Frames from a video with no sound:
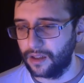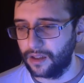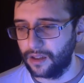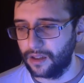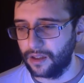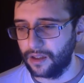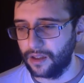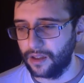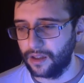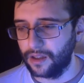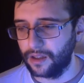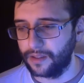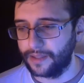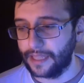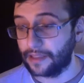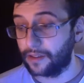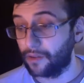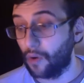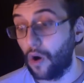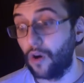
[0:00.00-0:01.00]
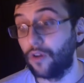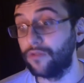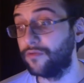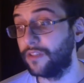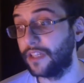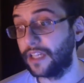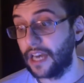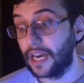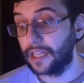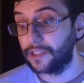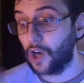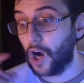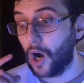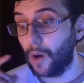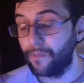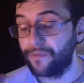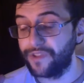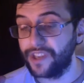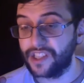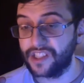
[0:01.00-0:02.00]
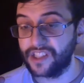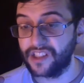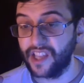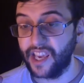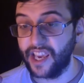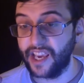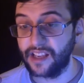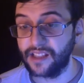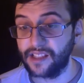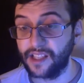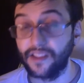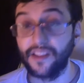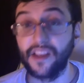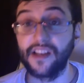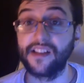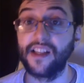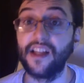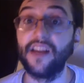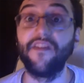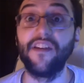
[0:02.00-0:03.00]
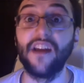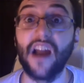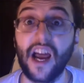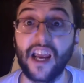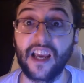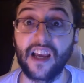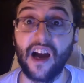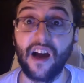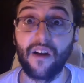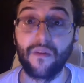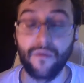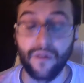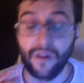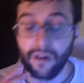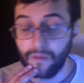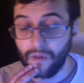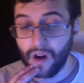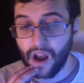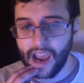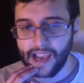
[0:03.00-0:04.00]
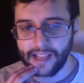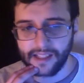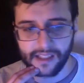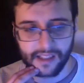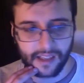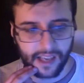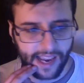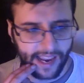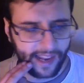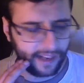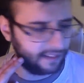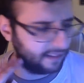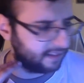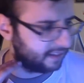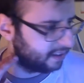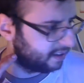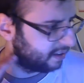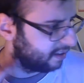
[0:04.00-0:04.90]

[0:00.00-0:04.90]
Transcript: that only got obvious things and things that even I got right, and